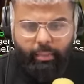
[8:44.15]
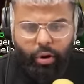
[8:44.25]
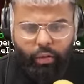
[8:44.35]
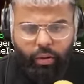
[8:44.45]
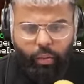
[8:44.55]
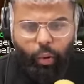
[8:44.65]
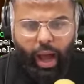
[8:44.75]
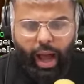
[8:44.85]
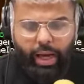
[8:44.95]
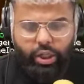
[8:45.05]
bro. We're
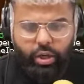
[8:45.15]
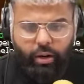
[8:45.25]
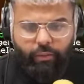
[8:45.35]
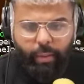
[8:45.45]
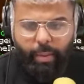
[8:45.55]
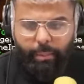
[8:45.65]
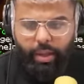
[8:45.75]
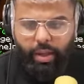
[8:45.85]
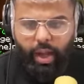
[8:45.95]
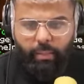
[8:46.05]
actually gonna no, flip and beat
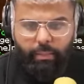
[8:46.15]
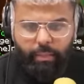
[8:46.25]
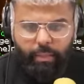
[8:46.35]
the game.